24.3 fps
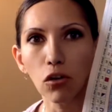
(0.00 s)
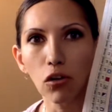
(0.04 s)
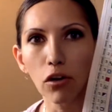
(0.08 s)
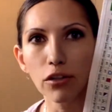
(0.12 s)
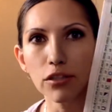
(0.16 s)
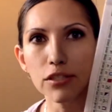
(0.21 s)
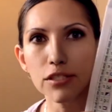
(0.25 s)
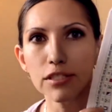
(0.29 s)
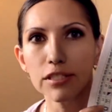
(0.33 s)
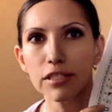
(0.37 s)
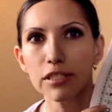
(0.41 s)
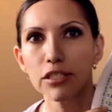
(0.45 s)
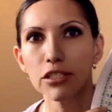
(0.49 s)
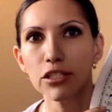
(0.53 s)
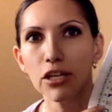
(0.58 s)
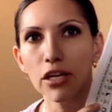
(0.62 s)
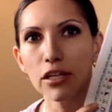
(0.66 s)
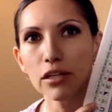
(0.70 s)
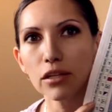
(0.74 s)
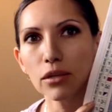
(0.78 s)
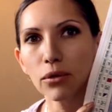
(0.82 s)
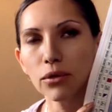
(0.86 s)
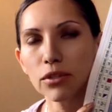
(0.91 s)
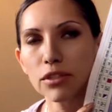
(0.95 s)
cross stitch,
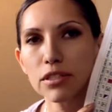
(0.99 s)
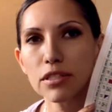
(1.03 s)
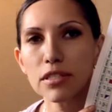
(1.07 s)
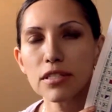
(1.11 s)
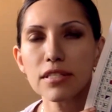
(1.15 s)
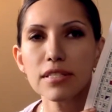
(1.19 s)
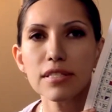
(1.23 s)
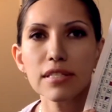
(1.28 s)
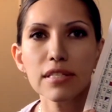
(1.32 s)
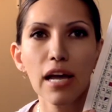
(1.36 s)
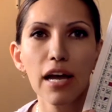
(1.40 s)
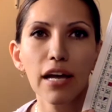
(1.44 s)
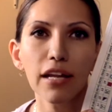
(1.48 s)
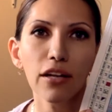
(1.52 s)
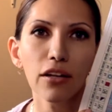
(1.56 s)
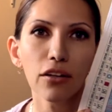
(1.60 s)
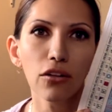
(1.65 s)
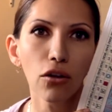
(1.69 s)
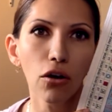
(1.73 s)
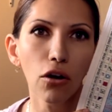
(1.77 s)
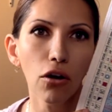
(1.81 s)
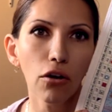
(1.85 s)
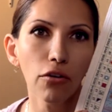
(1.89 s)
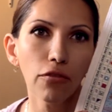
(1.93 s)
I noticed, I don't
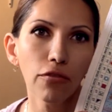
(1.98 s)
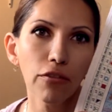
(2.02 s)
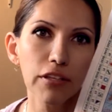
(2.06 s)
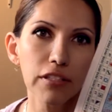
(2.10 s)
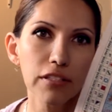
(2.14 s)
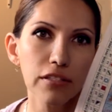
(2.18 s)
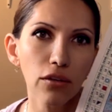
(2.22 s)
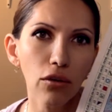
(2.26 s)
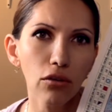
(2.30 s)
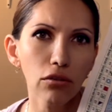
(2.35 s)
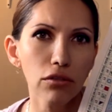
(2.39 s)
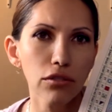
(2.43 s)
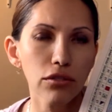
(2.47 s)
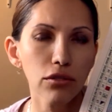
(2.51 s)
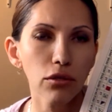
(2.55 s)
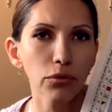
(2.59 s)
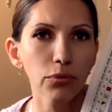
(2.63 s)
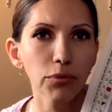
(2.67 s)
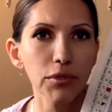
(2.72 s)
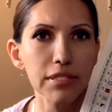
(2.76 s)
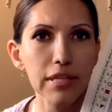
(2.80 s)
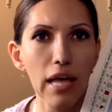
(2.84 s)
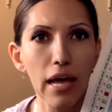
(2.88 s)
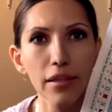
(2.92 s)
know if it's also
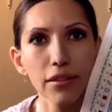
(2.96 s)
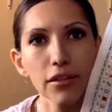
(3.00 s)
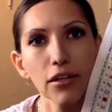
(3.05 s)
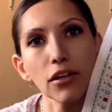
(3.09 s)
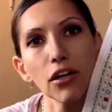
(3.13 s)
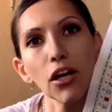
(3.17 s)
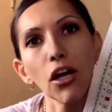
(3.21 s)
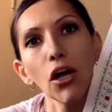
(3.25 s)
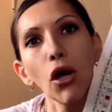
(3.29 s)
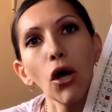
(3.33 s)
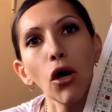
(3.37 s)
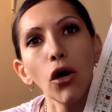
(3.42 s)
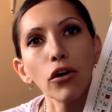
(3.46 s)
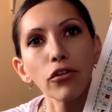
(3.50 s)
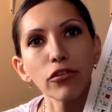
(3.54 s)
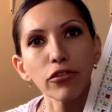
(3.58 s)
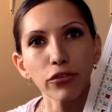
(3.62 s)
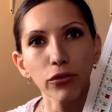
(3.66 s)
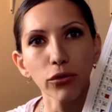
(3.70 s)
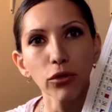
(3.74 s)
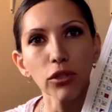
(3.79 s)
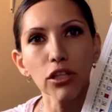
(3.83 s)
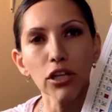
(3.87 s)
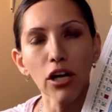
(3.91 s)
with other
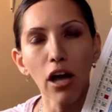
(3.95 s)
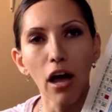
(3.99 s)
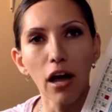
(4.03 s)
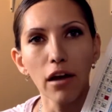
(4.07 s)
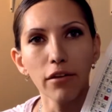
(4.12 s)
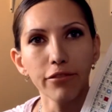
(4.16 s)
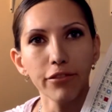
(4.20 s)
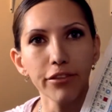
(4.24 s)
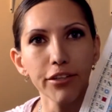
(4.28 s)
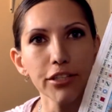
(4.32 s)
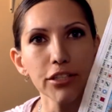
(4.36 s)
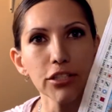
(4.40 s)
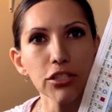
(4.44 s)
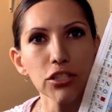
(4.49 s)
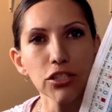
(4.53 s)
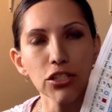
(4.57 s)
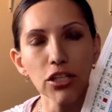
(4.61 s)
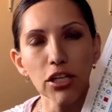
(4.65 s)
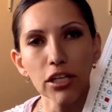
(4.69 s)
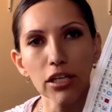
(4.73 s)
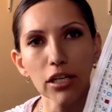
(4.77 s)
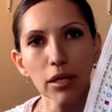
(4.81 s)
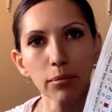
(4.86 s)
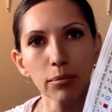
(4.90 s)
full coverage,
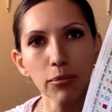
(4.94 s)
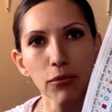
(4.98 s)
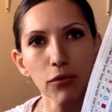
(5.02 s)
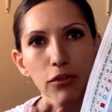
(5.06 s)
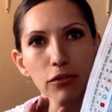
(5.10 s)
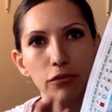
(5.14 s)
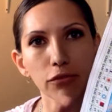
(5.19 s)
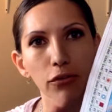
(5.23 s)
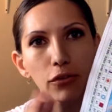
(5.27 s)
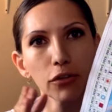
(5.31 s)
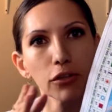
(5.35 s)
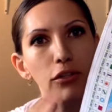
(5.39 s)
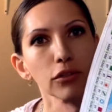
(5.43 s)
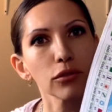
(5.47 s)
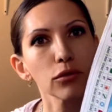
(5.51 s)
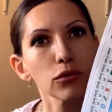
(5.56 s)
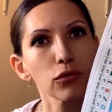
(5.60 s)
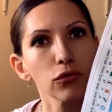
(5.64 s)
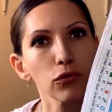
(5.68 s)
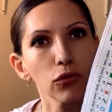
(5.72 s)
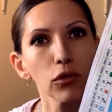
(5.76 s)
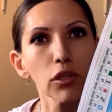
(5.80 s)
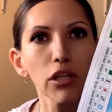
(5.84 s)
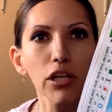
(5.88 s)
and I'm referring to
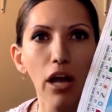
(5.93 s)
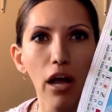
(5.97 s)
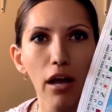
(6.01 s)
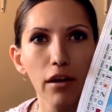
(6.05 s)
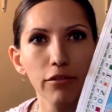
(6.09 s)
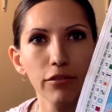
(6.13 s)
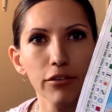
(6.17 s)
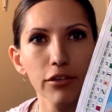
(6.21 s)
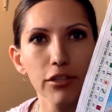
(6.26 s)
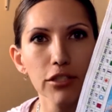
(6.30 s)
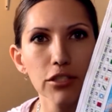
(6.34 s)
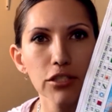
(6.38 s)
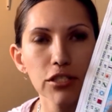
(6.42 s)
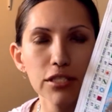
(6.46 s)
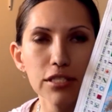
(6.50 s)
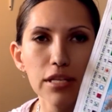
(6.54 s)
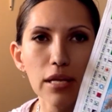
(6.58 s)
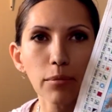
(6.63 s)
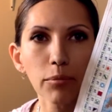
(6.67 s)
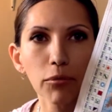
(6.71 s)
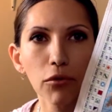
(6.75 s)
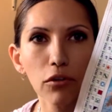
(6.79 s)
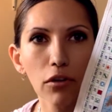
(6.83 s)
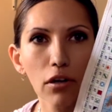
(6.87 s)
full coverage
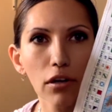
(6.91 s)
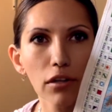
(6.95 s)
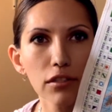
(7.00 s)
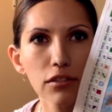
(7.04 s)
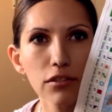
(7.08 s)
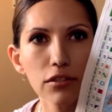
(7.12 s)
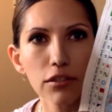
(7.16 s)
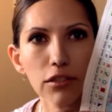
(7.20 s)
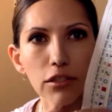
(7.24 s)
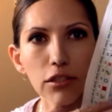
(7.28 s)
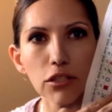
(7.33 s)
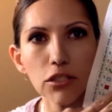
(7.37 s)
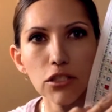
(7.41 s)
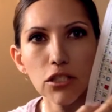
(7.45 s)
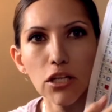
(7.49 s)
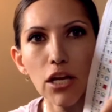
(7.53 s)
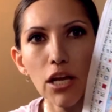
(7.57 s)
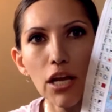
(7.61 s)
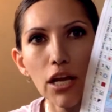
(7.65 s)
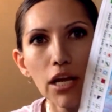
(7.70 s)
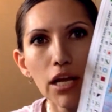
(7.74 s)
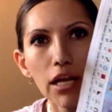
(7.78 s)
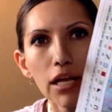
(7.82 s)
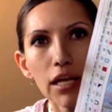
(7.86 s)
stem cross stitch.
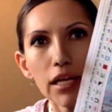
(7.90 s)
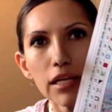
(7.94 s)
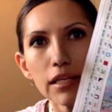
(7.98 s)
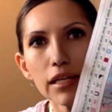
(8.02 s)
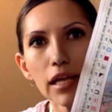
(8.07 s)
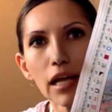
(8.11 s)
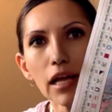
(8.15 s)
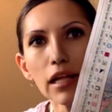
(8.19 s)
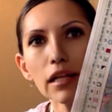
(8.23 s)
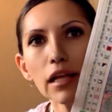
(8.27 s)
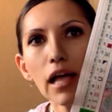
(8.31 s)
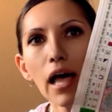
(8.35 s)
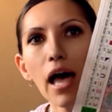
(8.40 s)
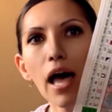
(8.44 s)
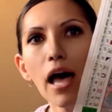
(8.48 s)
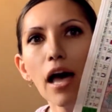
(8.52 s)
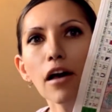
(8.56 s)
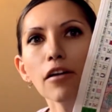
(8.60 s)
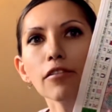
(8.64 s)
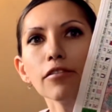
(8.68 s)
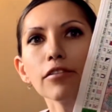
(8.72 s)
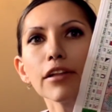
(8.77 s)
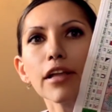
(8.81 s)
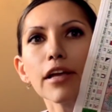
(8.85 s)
They'll
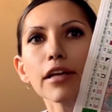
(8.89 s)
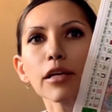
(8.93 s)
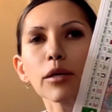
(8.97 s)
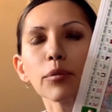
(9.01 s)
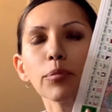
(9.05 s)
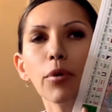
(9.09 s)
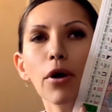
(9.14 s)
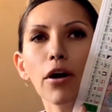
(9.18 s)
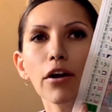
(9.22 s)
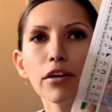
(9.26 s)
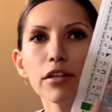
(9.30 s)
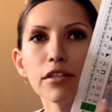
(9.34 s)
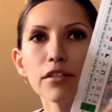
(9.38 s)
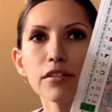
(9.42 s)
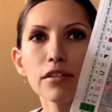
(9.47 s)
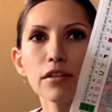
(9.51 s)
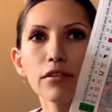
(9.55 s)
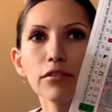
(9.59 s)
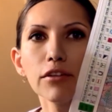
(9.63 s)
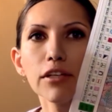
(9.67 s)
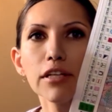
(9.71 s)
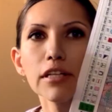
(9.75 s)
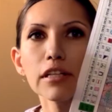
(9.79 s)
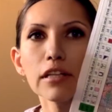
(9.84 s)
have like parts
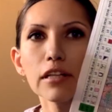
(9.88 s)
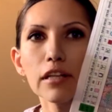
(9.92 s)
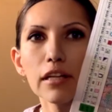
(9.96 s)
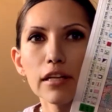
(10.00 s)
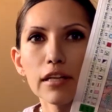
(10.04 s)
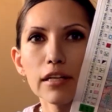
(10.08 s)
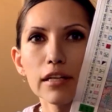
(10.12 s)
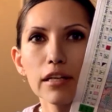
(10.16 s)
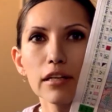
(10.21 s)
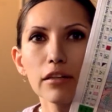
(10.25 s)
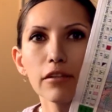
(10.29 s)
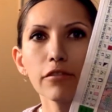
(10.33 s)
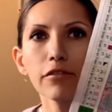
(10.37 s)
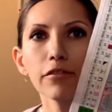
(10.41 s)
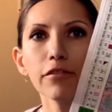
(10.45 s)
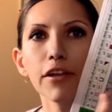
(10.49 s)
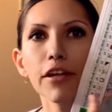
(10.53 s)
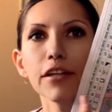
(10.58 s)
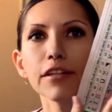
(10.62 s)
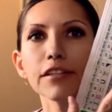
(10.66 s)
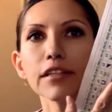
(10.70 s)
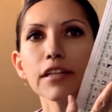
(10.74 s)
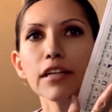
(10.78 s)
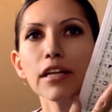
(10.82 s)
of it like
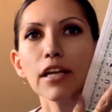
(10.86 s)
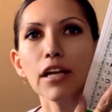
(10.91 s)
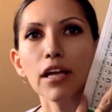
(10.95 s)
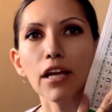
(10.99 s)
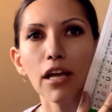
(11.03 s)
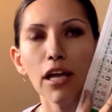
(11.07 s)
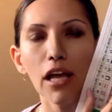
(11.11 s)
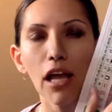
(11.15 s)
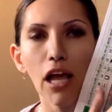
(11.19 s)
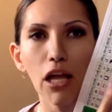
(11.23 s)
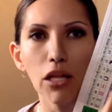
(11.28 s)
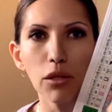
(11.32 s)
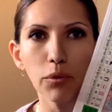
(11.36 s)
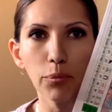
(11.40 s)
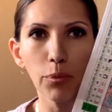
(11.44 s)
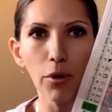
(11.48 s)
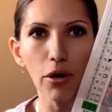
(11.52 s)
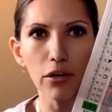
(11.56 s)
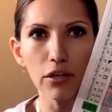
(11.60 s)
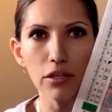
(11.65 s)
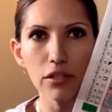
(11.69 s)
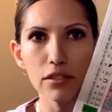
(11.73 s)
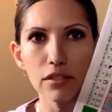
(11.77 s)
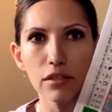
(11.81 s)
confetti and
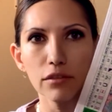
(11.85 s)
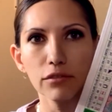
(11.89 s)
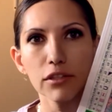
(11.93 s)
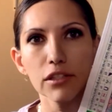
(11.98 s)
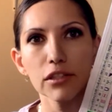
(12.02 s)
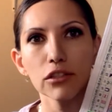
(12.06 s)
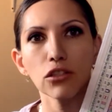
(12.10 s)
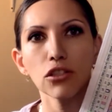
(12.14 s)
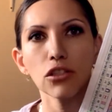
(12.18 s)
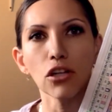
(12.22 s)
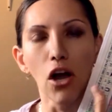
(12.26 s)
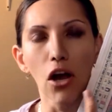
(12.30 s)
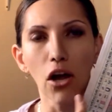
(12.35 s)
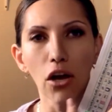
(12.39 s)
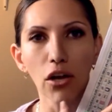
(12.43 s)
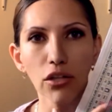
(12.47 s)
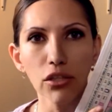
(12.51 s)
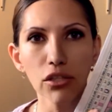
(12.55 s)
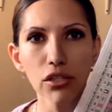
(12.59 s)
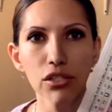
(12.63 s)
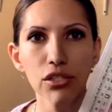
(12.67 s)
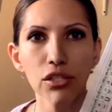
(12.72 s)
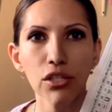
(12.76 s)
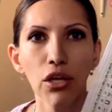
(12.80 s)
parts of it
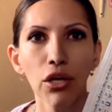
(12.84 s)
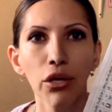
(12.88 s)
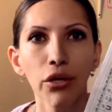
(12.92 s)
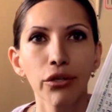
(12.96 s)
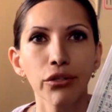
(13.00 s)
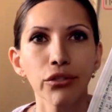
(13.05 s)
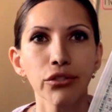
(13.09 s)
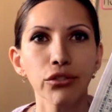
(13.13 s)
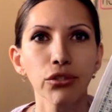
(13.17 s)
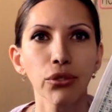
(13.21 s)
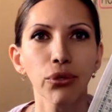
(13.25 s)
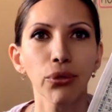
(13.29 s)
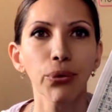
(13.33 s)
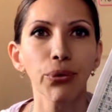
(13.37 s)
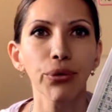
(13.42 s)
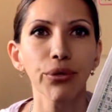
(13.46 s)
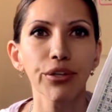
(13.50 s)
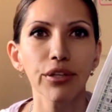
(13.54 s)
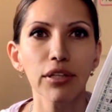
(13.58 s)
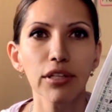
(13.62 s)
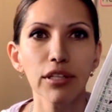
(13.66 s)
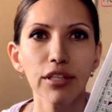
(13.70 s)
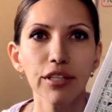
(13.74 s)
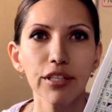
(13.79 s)
chunks. So
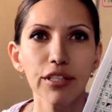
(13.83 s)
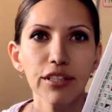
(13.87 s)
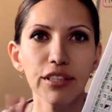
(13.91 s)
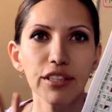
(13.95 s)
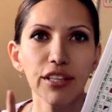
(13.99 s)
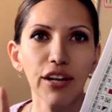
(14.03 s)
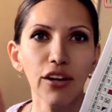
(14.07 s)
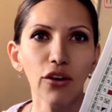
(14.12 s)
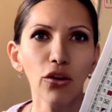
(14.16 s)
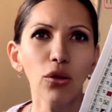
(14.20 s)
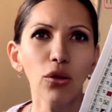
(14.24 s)
they're